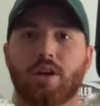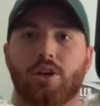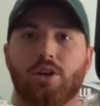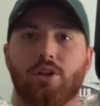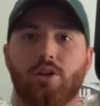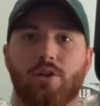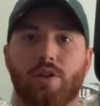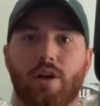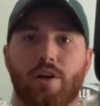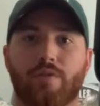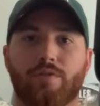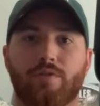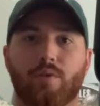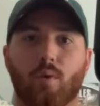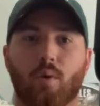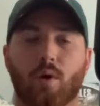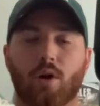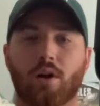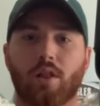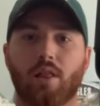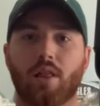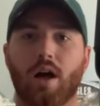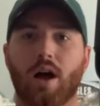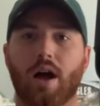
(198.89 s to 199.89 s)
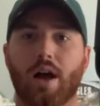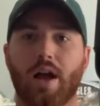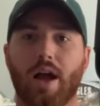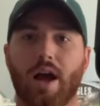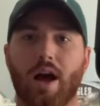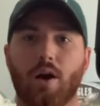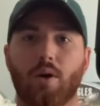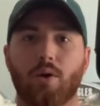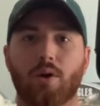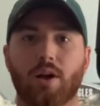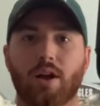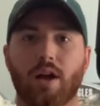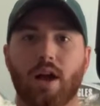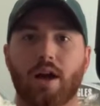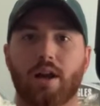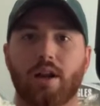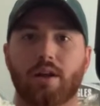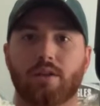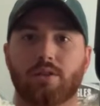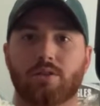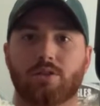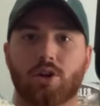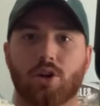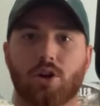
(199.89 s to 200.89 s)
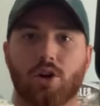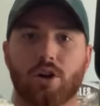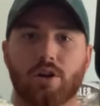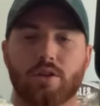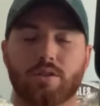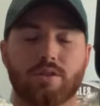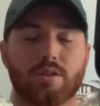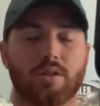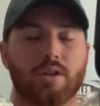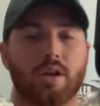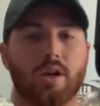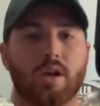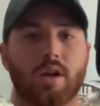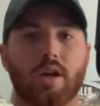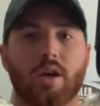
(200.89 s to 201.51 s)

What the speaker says: that 4 o'clock hour kind of turns.